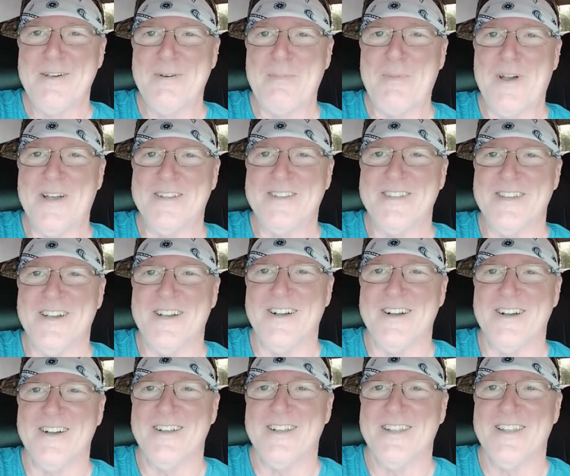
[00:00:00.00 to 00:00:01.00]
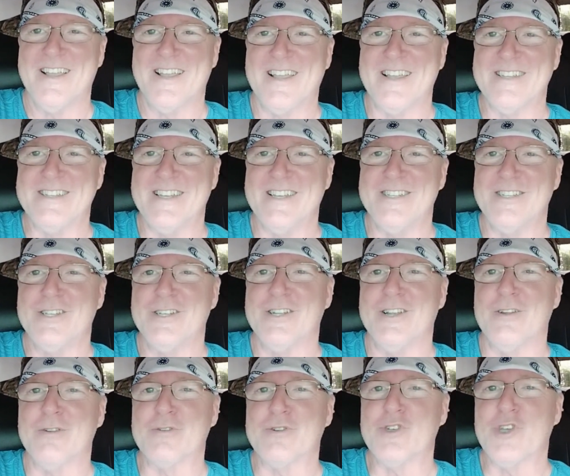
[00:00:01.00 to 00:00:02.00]
But like I said, she's a
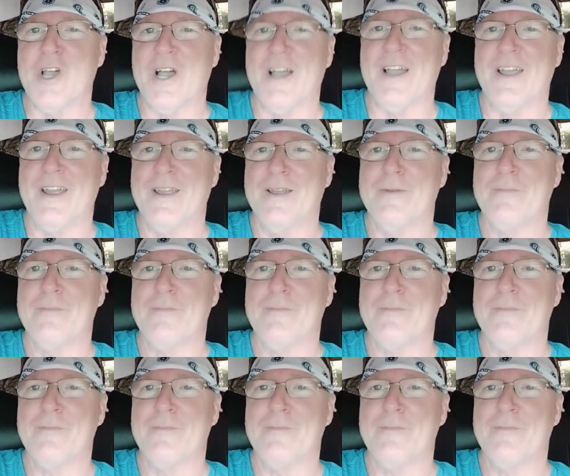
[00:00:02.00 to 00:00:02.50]
little shy.